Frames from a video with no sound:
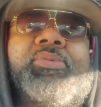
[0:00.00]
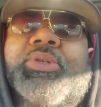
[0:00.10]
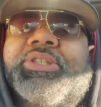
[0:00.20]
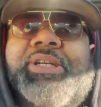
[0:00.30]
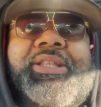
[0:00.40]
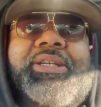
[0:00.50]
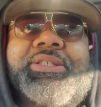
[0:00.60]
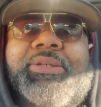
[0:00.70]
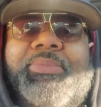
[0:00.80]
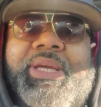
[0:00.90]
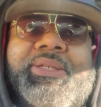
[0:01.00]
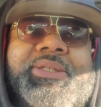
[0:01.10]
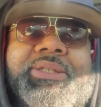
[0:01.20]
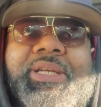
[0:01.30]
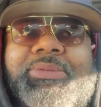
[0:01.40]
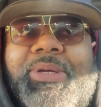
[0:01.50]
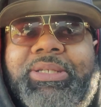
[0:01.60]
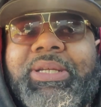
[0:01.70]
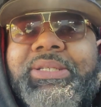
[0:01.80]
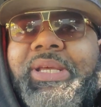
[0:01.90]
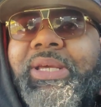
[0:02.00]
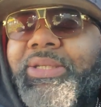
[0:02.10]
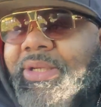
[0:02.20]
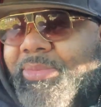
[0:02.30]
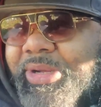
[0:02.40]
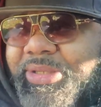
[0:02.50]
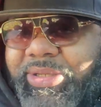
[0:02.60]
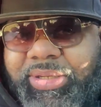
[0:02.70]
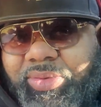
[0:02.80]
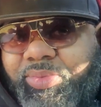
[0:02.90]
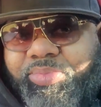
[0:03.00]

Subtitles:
which I think is amazing, because that's my son's age, and my son